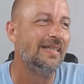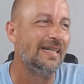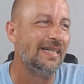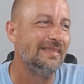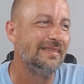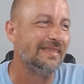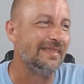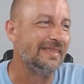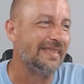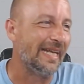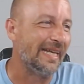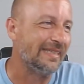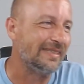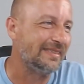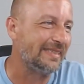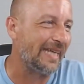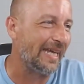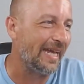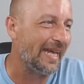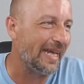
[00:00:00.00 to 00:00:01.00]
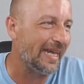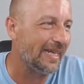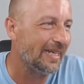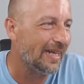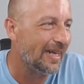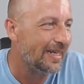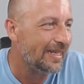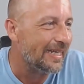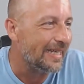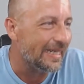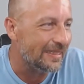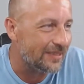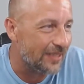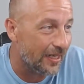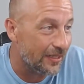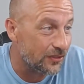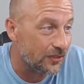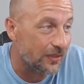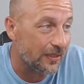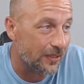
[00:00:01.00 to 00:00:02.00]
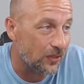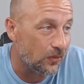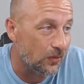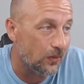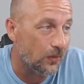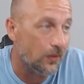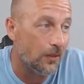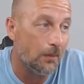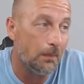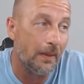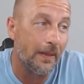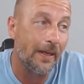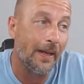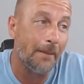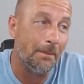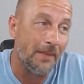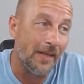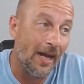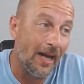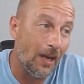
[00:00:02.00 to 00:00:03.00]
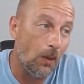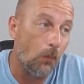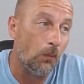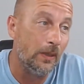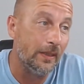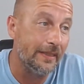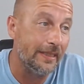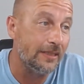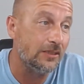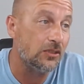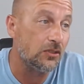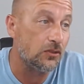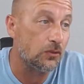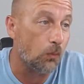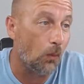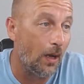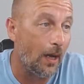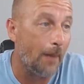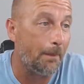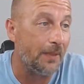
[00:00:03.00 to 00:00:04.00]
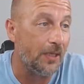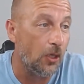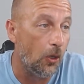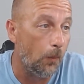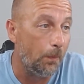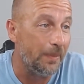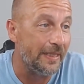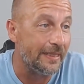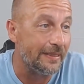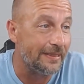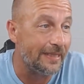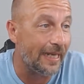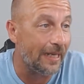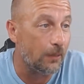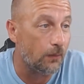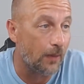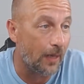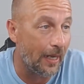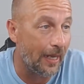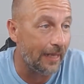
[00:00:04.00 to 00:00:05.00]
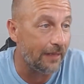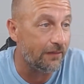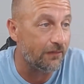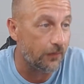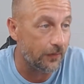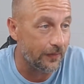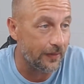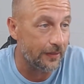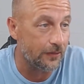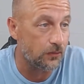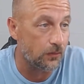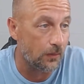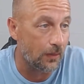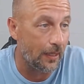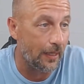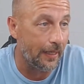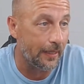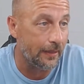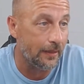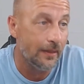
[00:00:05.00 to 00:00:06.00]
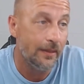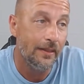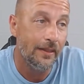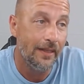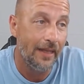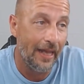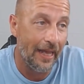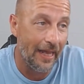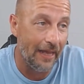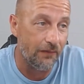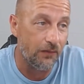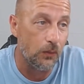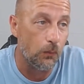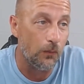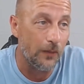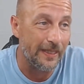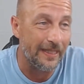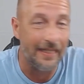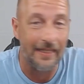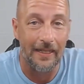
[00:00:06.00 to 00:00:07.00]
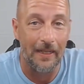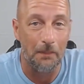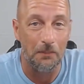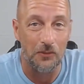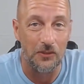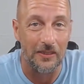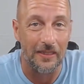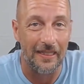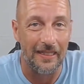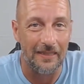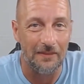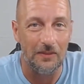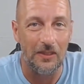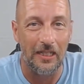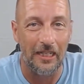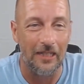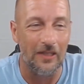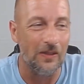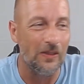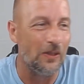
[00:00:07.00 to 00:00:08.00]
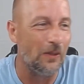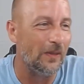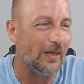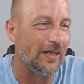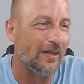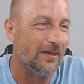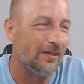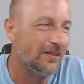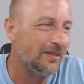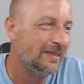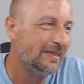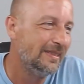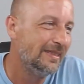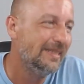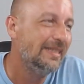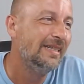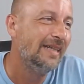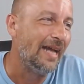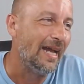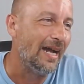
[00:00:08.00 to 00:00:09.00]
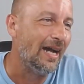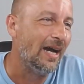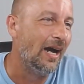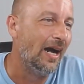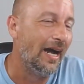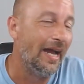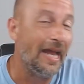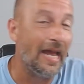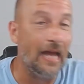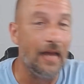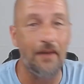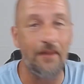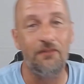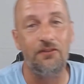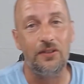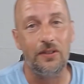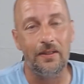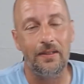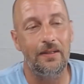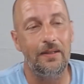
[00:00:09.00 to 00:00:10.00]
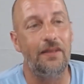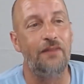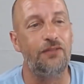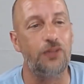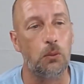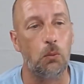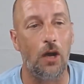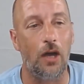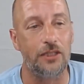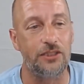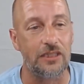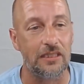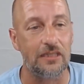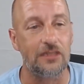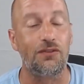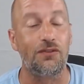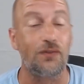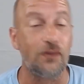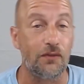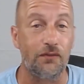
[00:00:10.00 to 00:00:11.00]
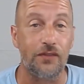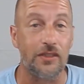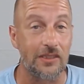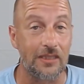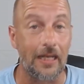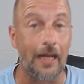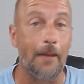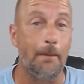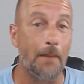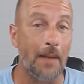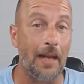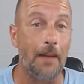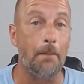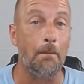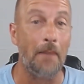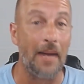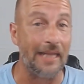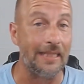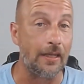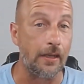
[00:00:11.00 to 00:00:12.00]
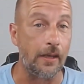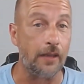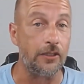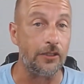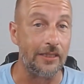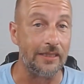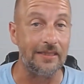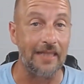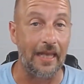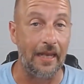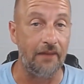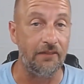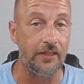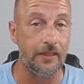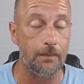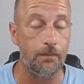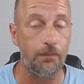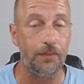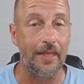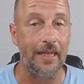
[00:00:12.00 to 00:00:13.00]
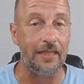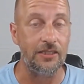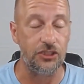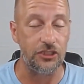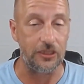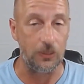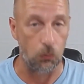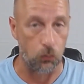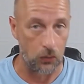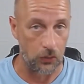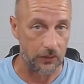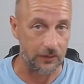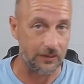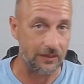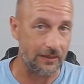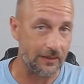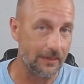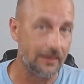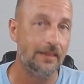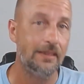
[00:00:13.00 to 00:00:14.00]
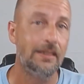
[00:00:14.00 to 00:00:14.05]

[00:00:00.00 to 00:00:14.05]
I said, thanks, Kay. It does look cool, but I'm not willing to swap an opening day ride for this ride. Heaven would get upset. LOL. If you're watching this for the first time, my daughter is Heaven, and she works